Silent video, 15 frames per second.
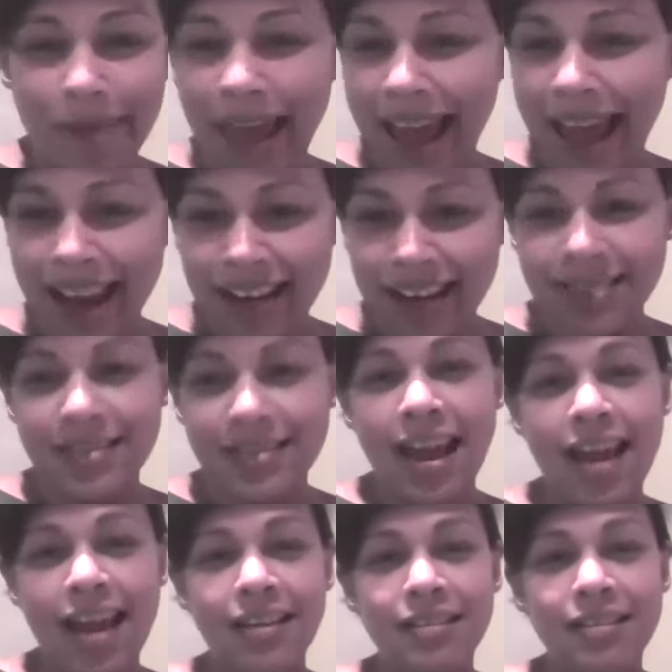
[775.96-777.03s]
hate,
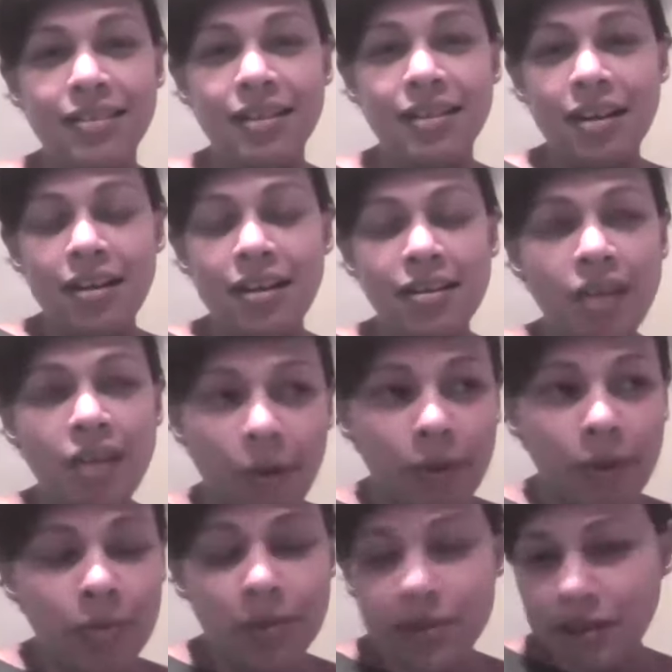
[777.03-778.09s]
and no
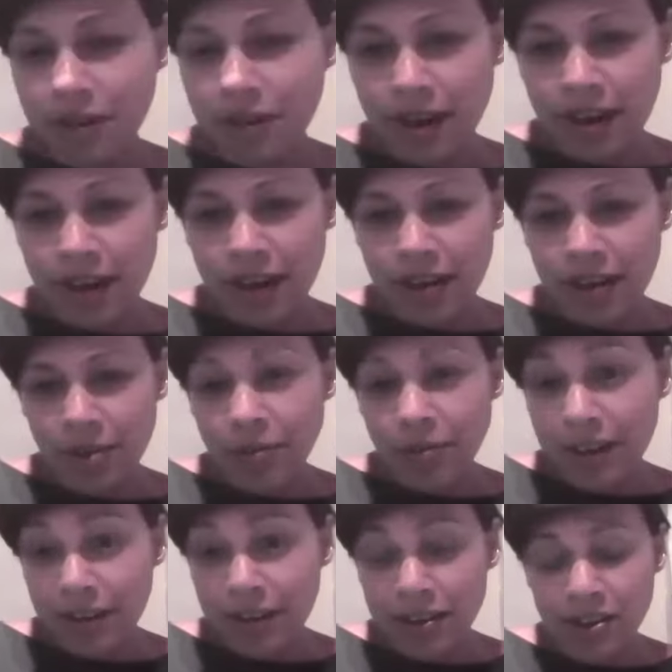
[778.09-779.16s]
one was looking at the
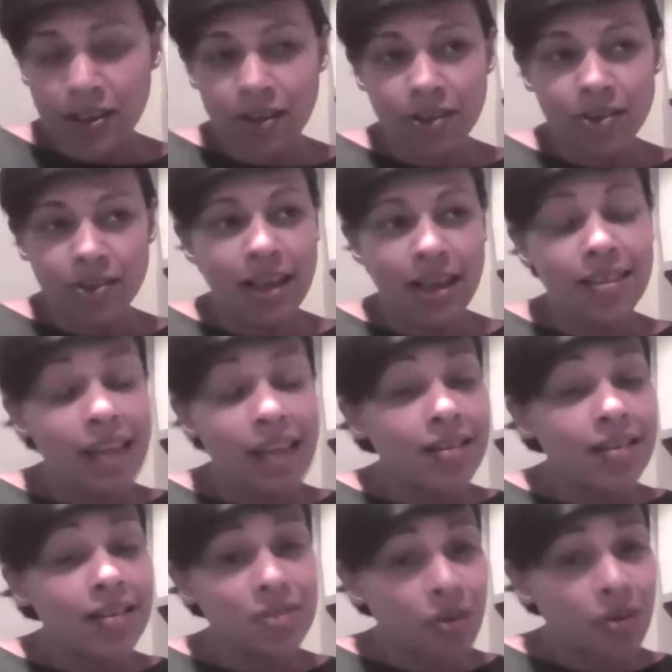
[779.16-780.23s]
real issues. And that
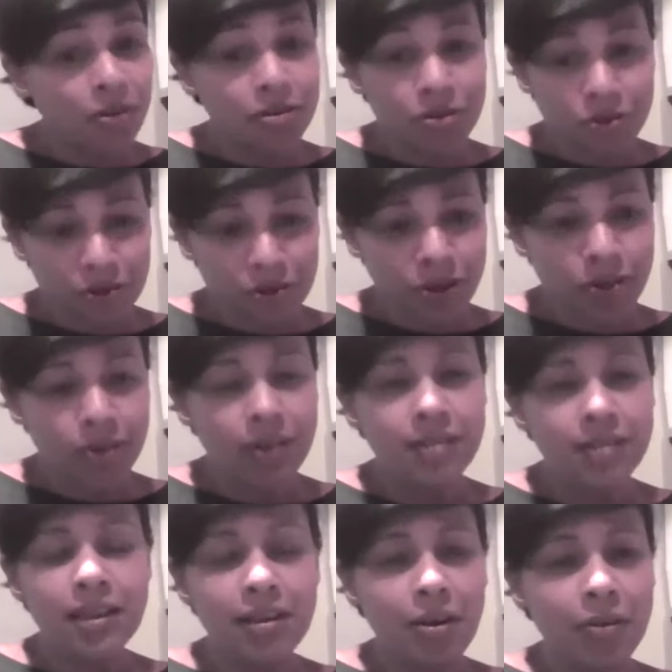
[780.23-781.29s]
is not true.
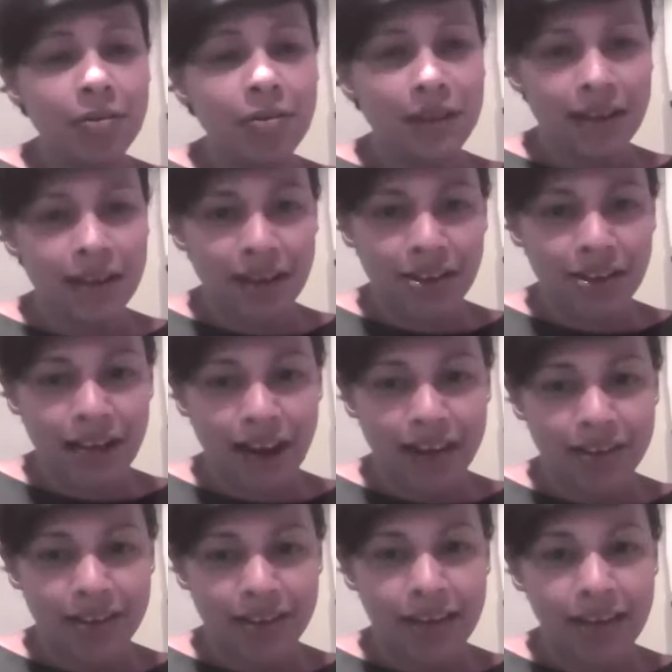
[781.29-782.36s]
There's a lot of
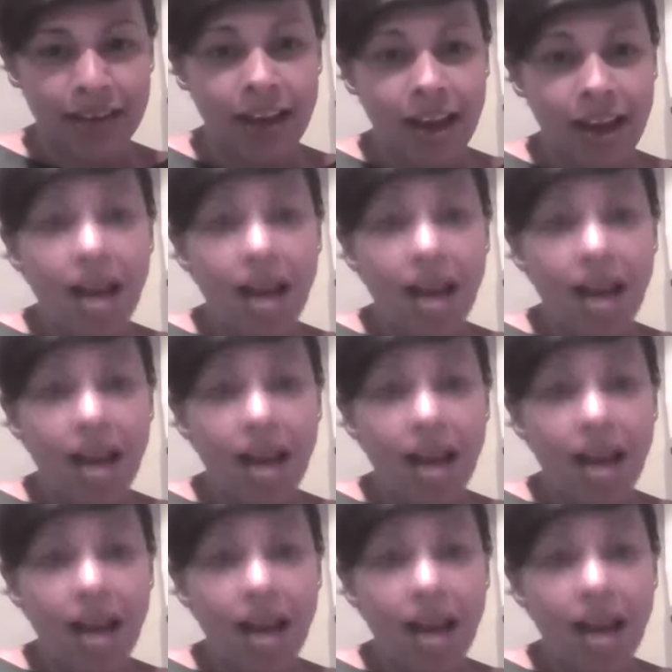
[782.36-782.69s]
collegiality